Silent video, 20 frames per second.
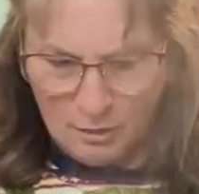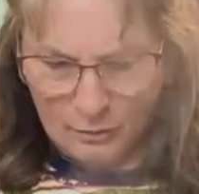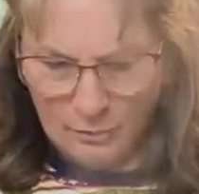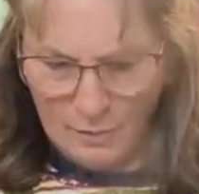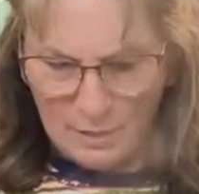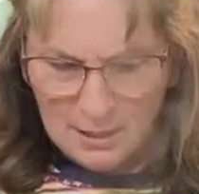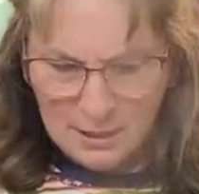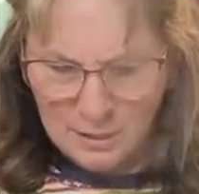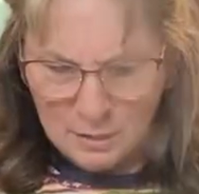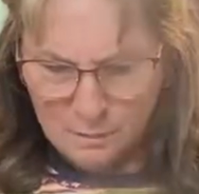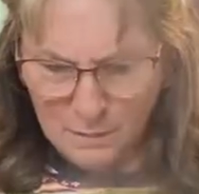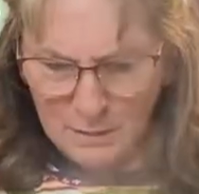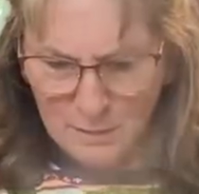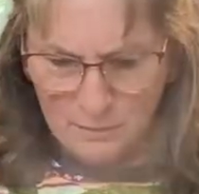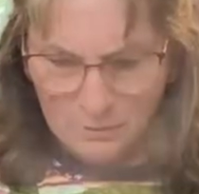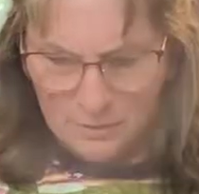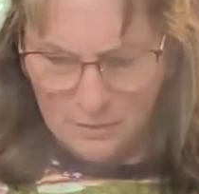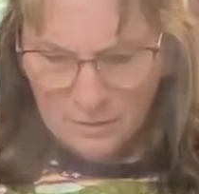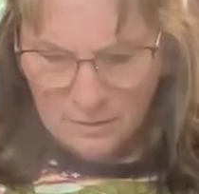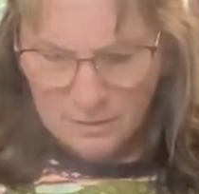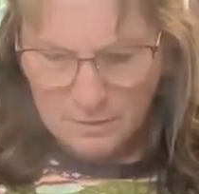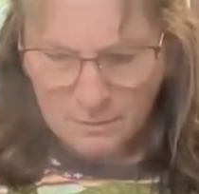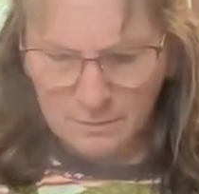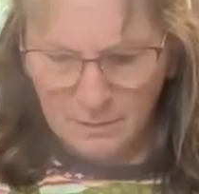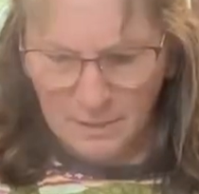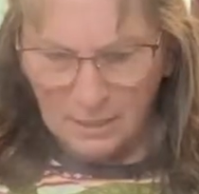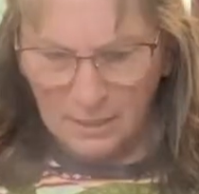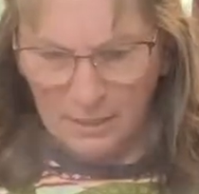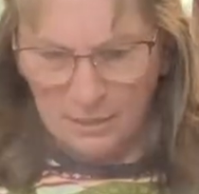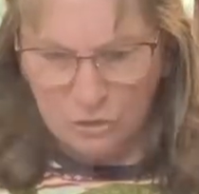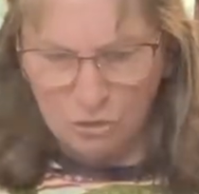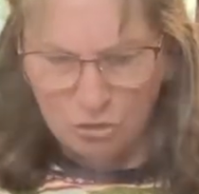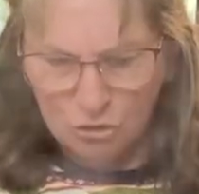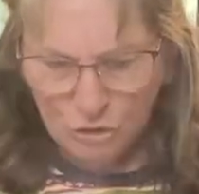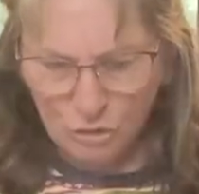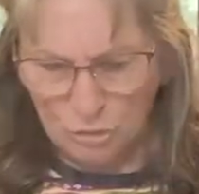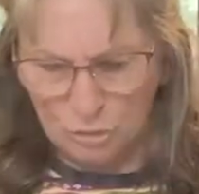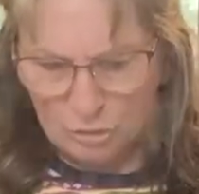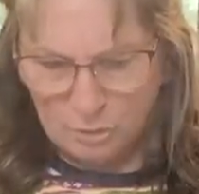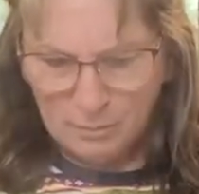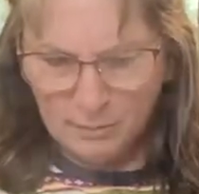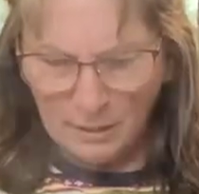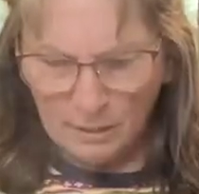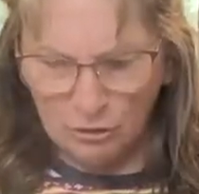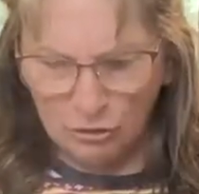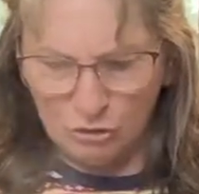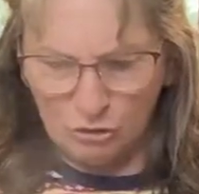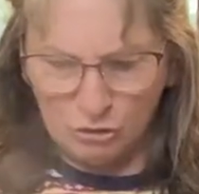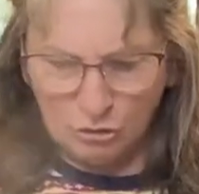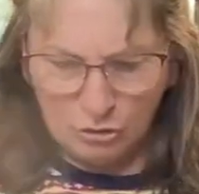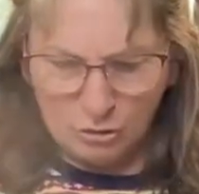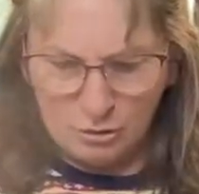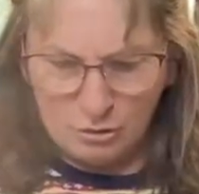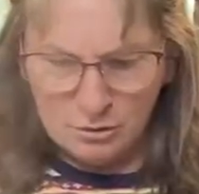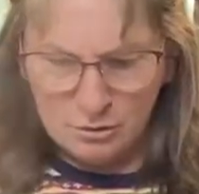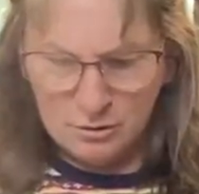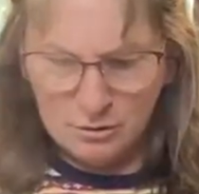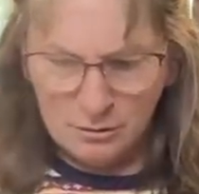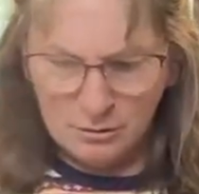raspberries and sugar mixture.